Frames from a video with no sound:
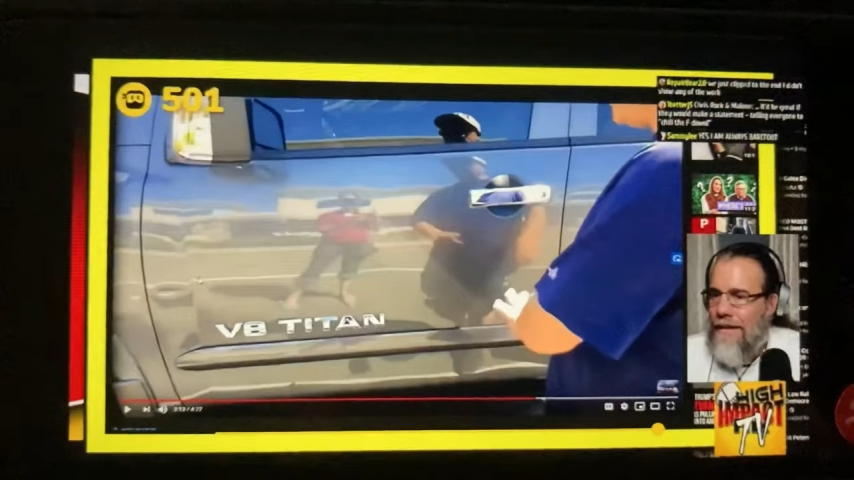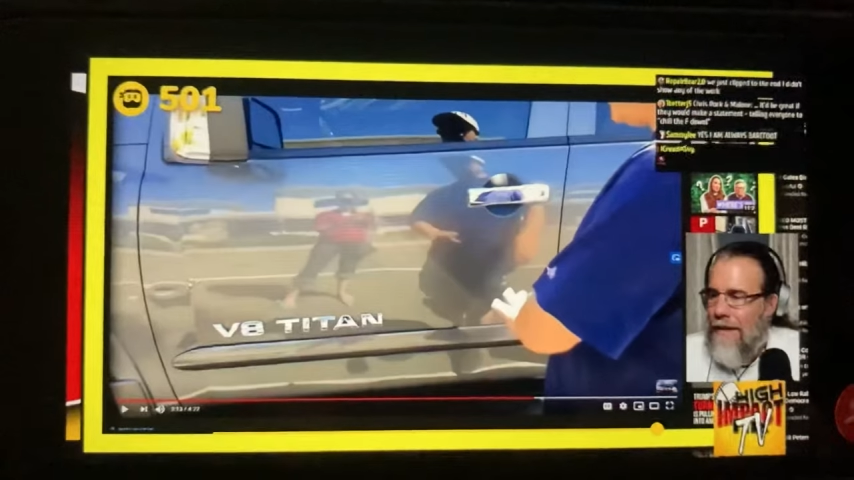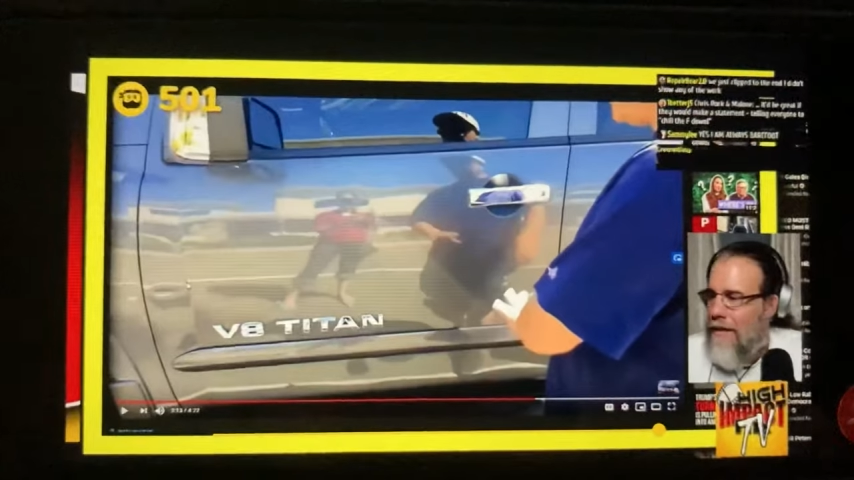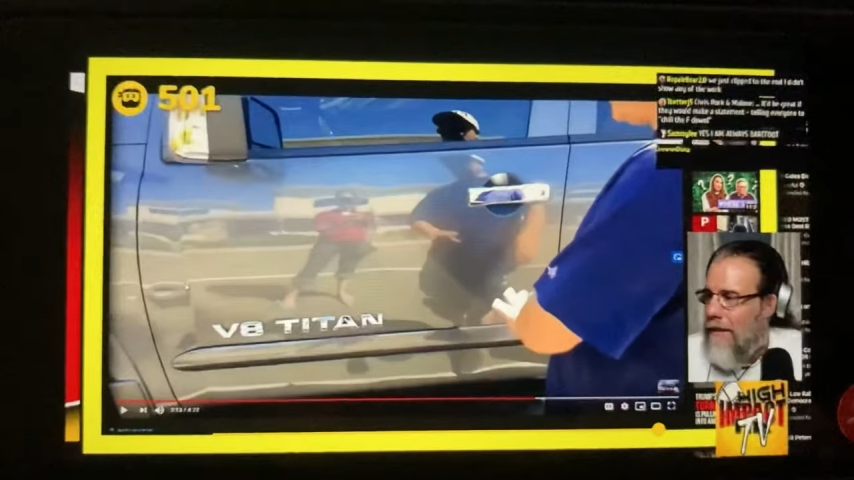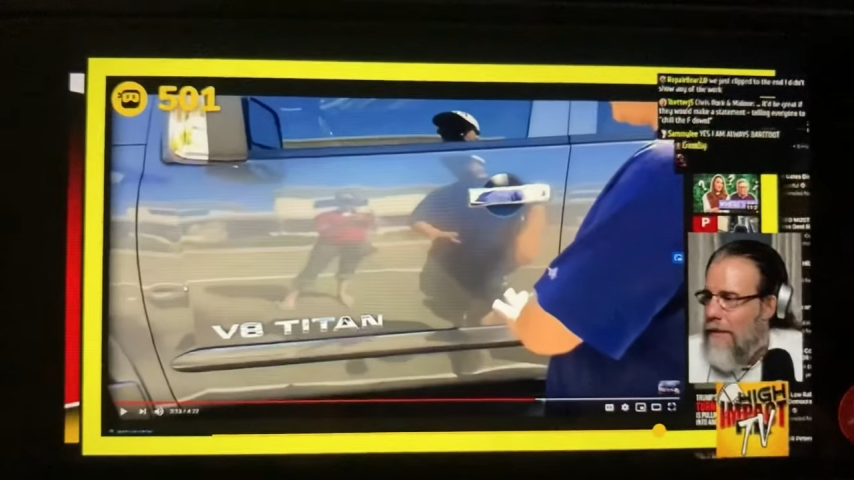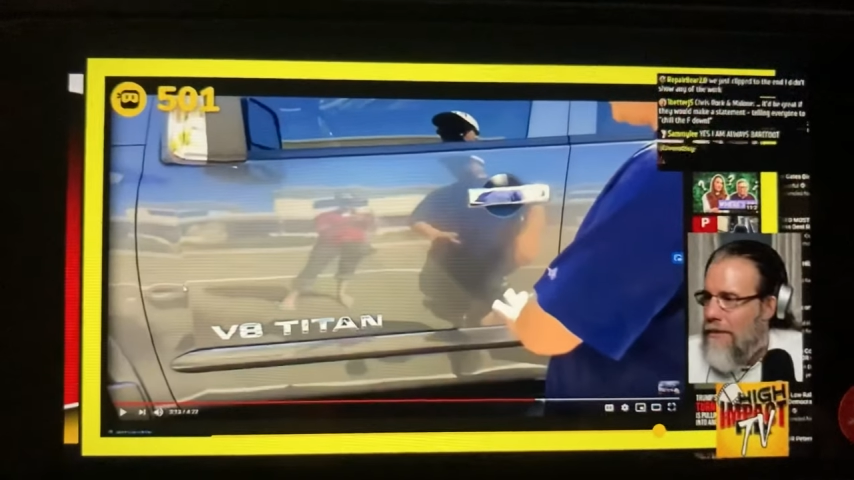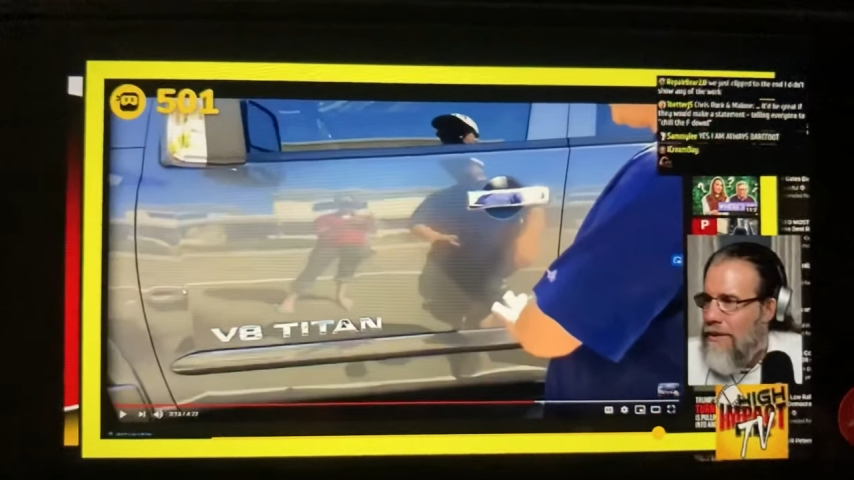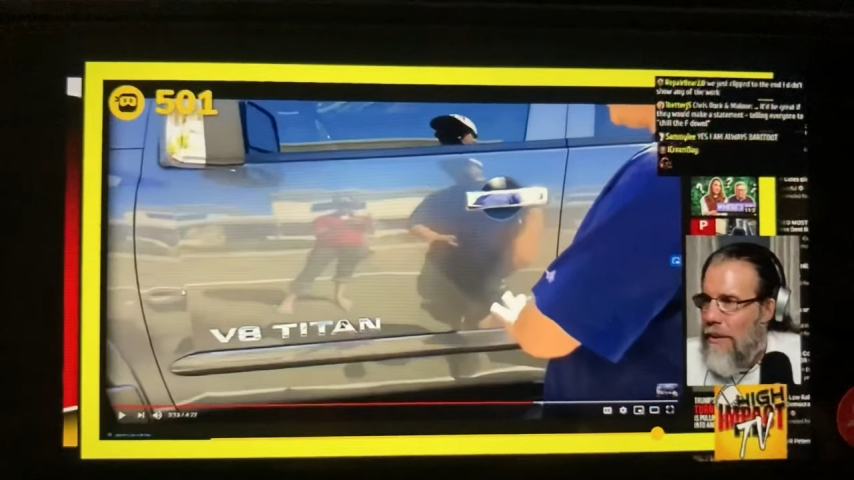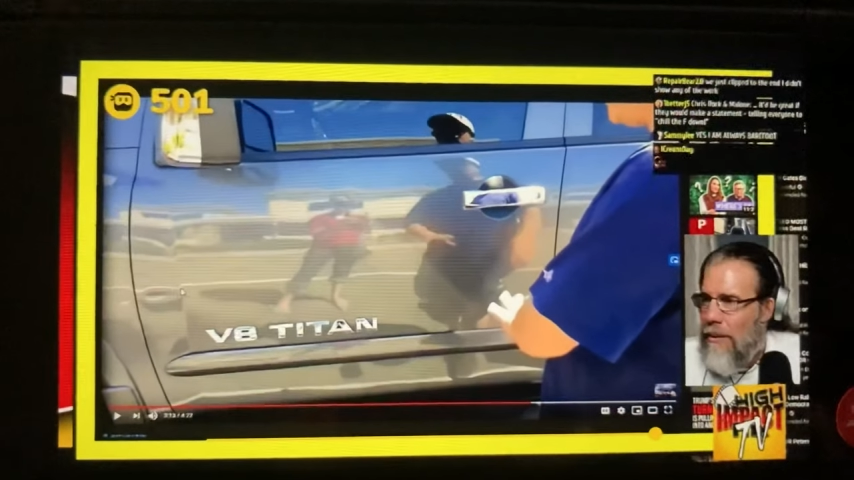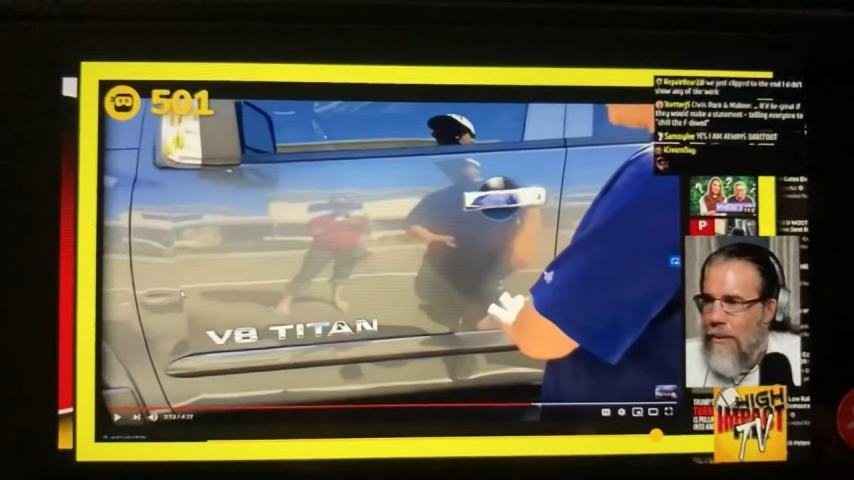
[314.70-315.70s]
I thought that was
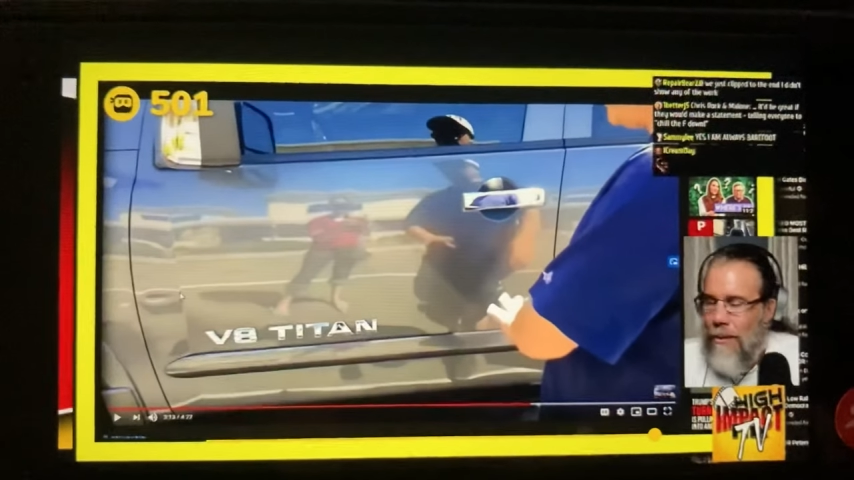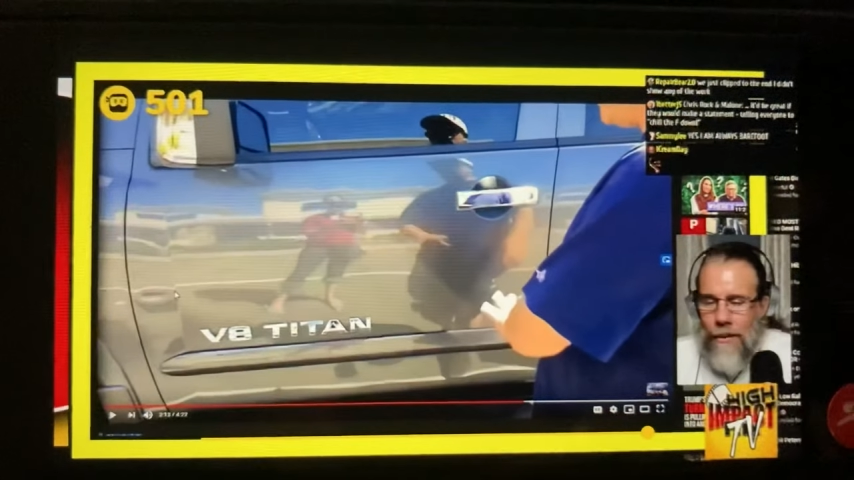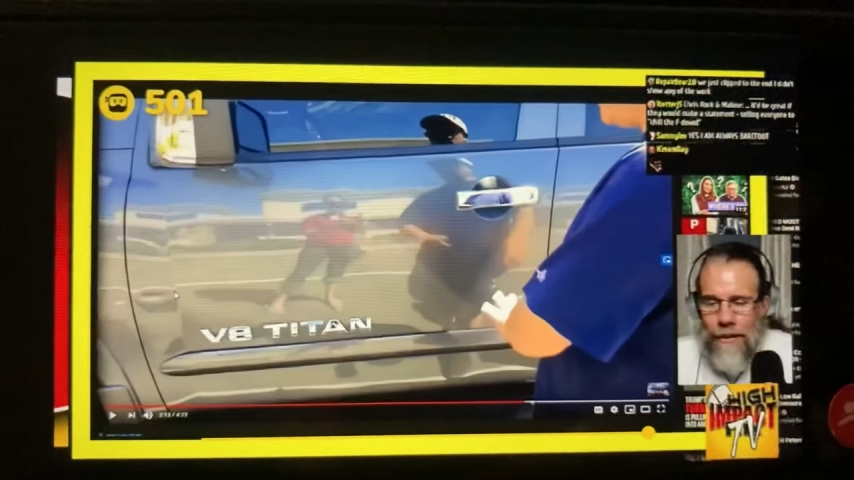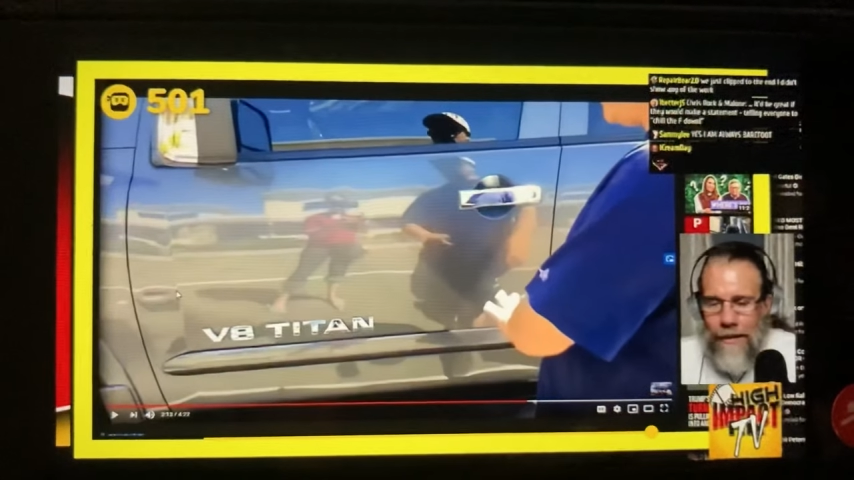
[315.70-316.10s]
so cool.